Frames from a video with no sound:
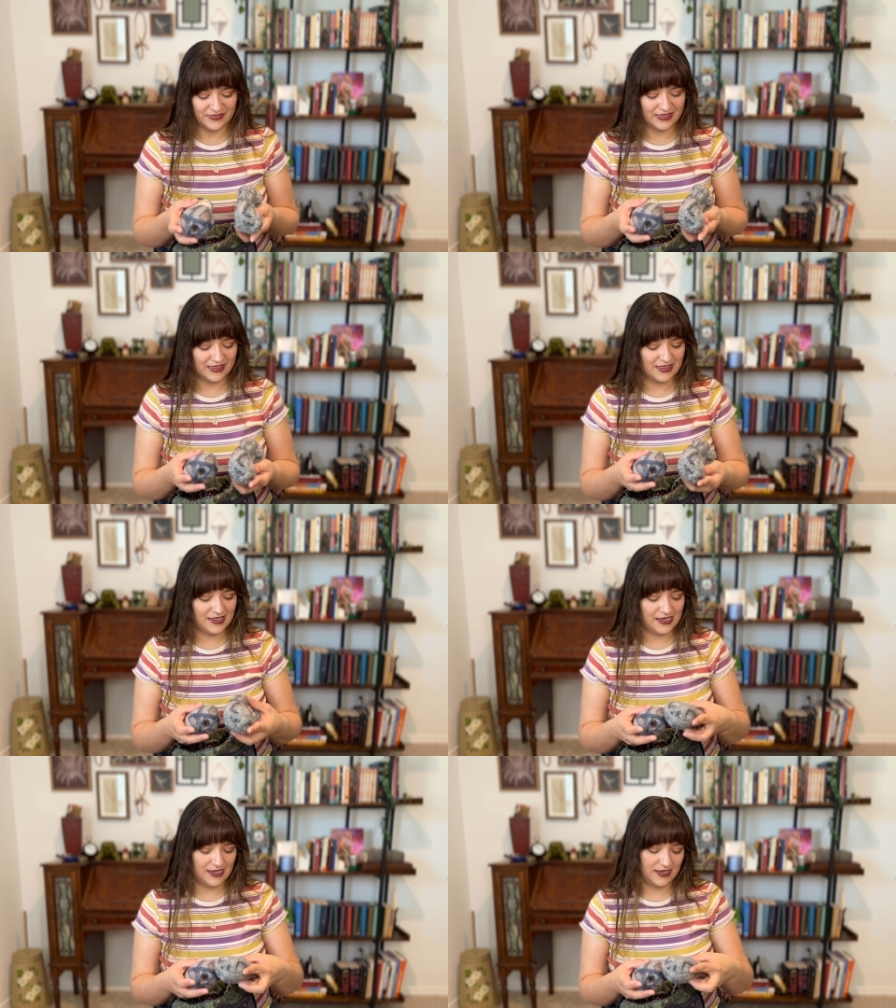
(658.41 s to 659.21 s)

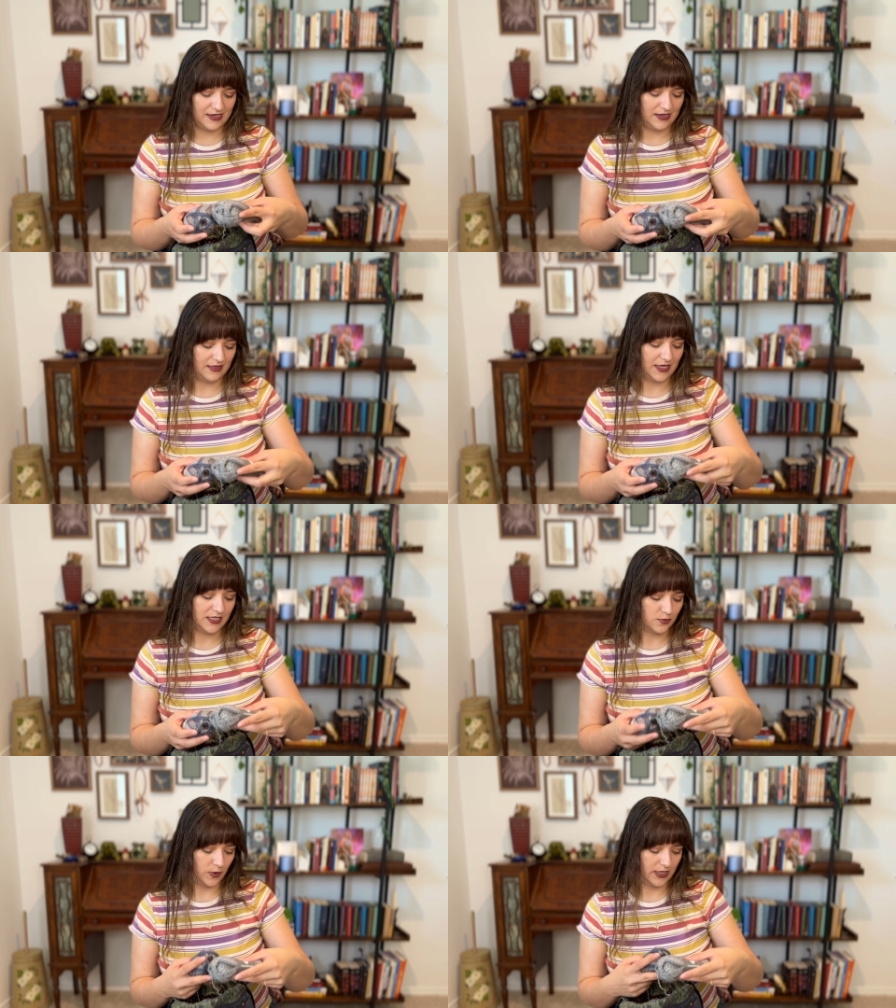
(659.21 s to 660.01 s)

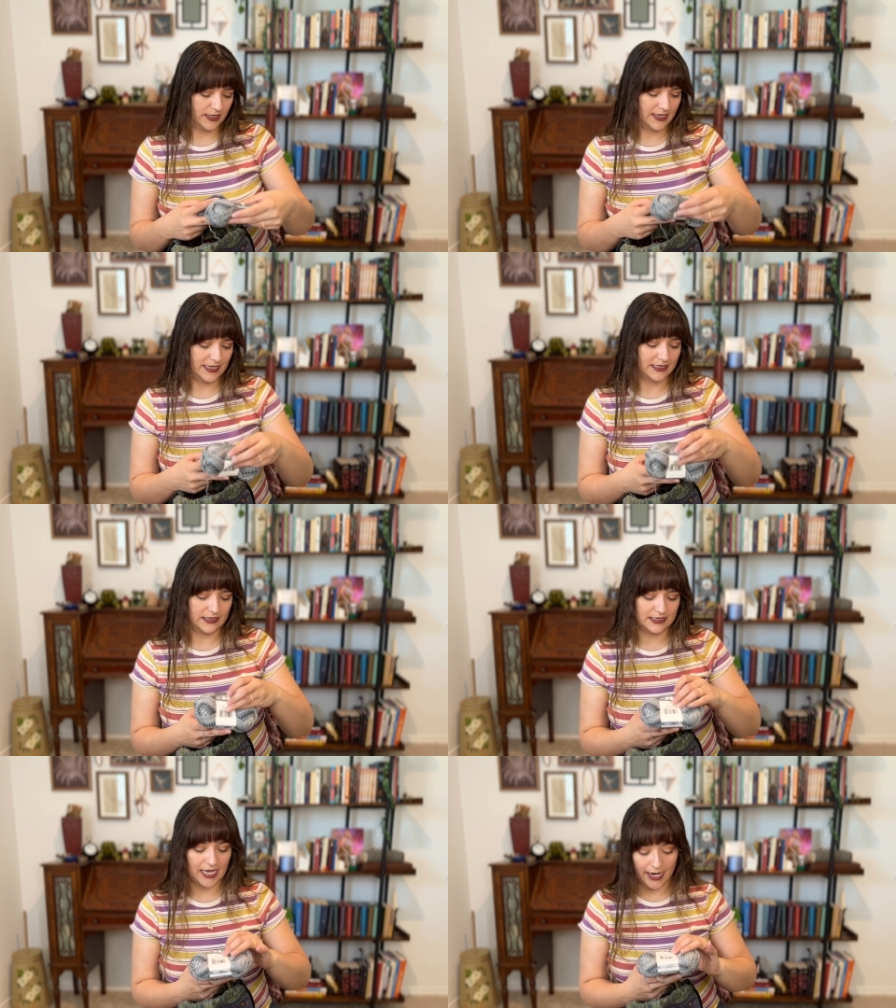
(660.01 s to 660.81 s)
This one is in
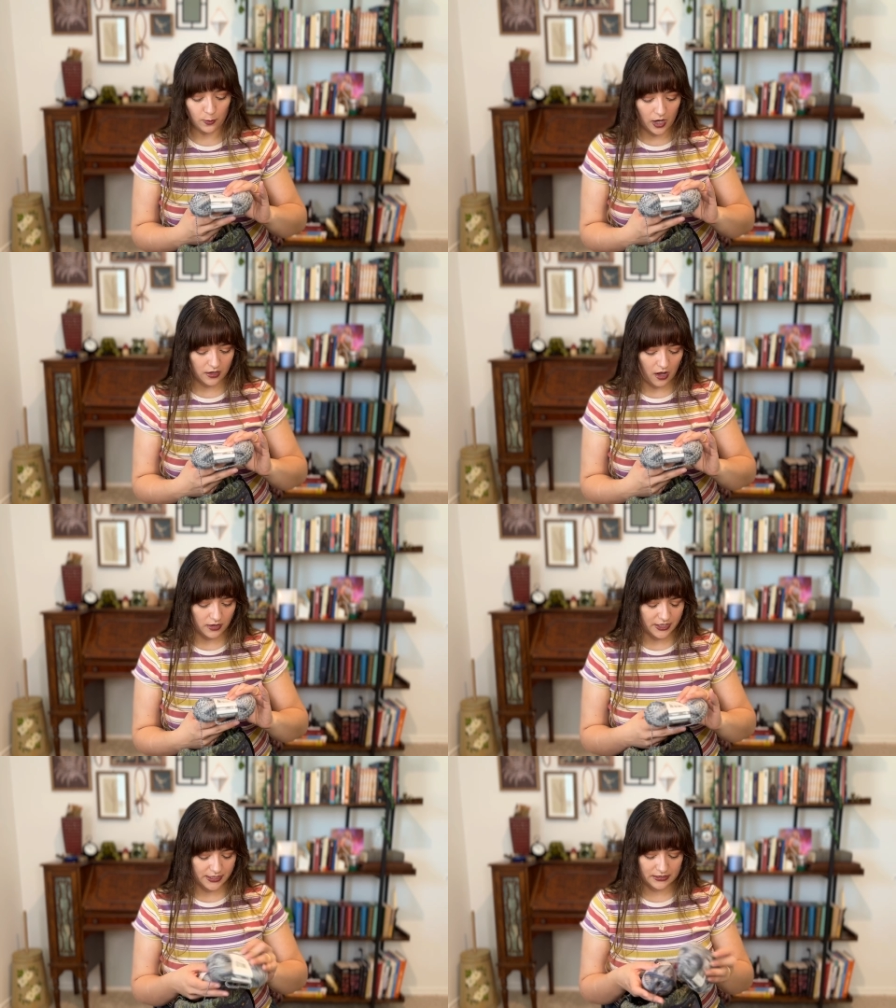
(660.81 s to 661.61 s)
Sidewalk
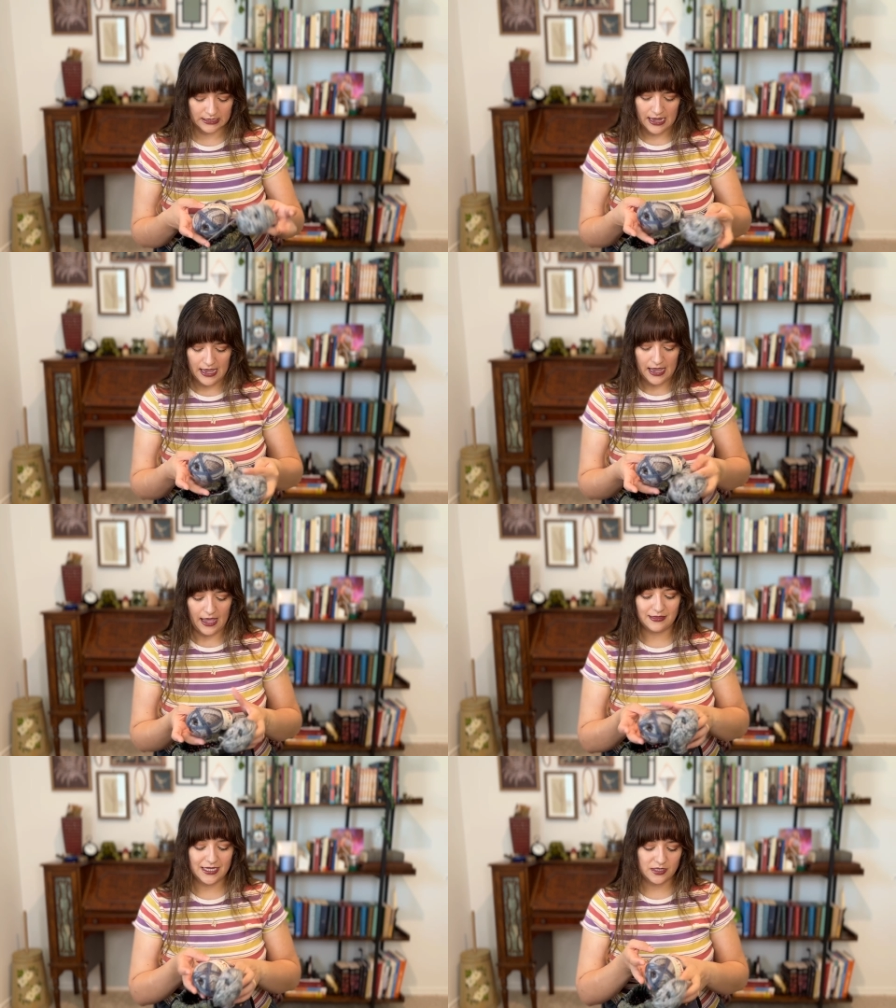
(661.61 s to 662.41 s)
colors,
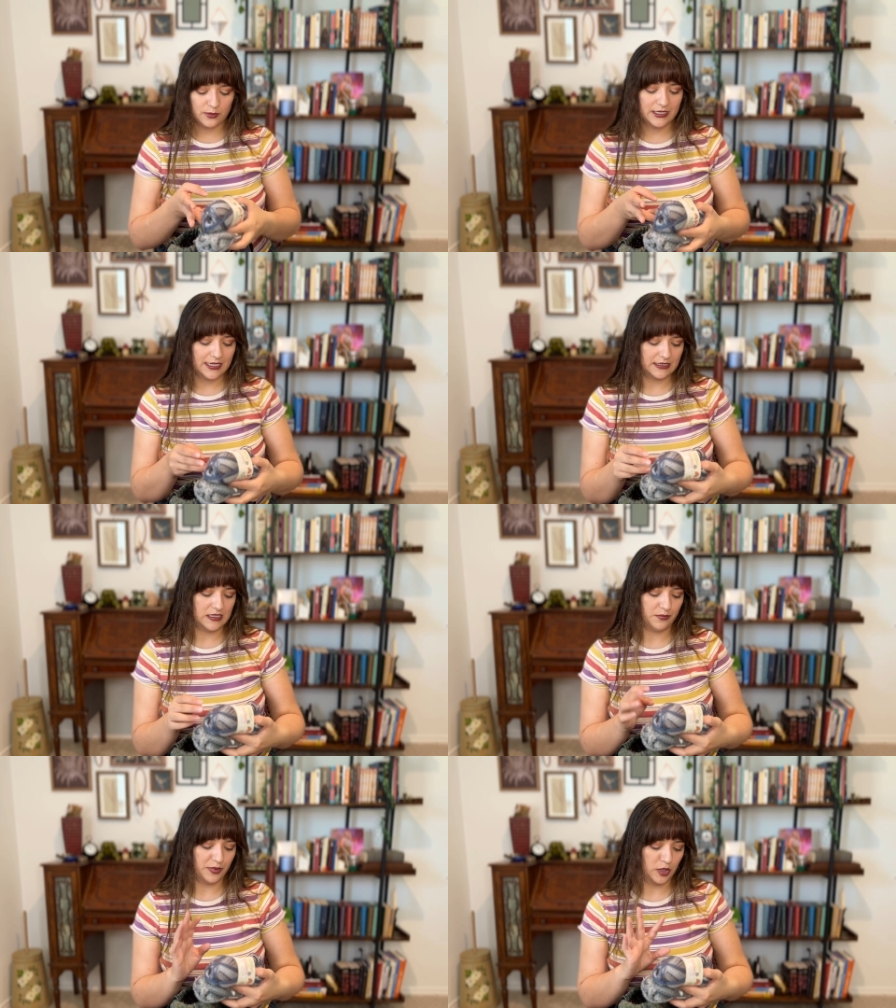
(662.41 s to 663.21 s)
and this one is
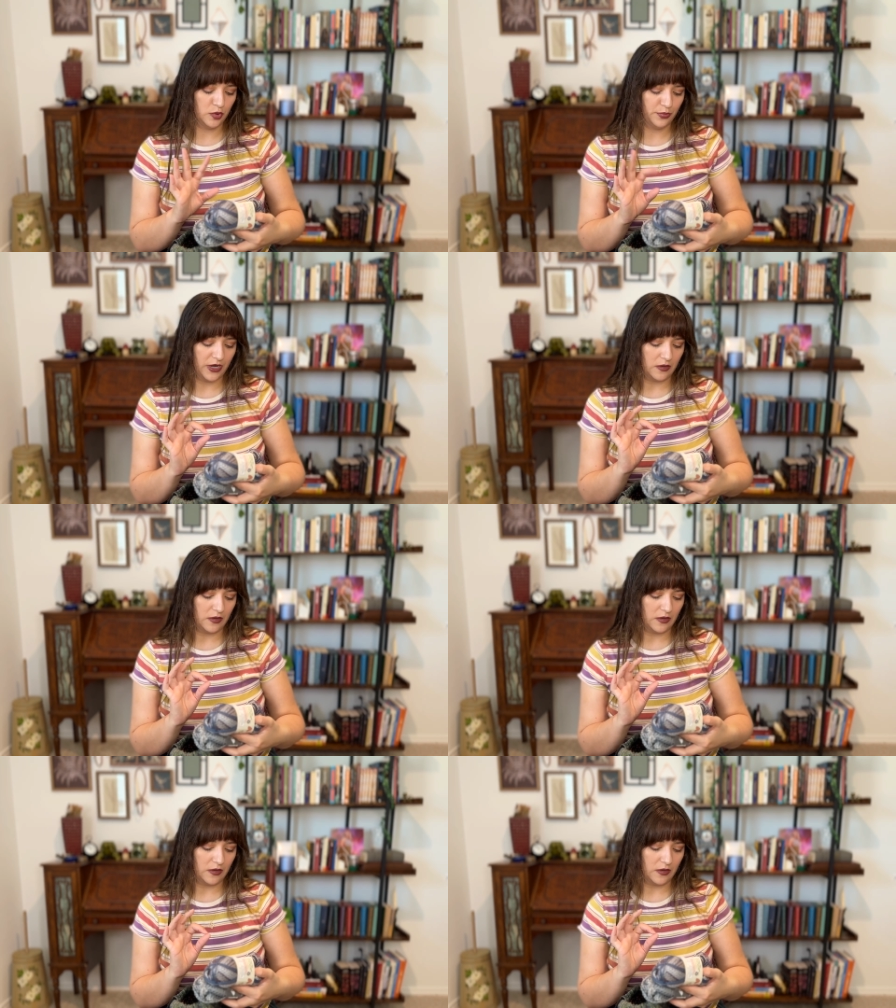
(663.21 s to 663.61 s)
in Blue Brown